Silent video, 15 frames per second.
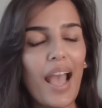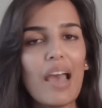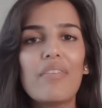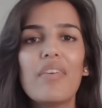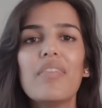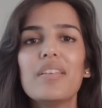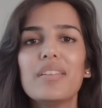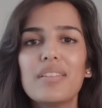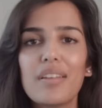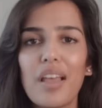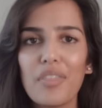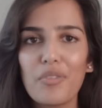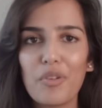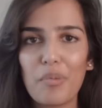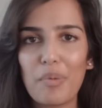And then there's
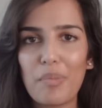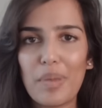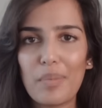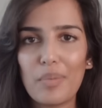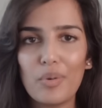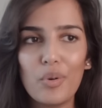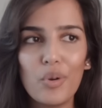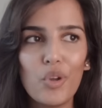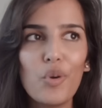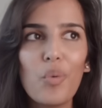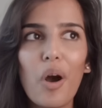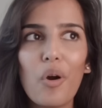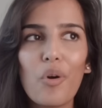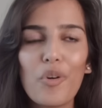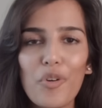another group of people who
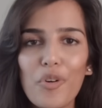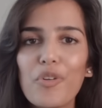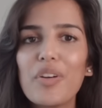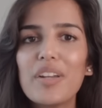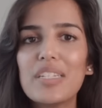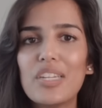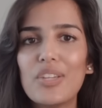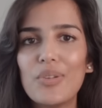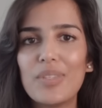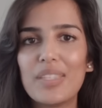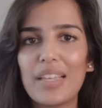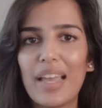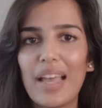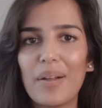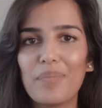are already
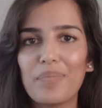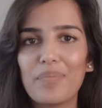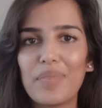using it.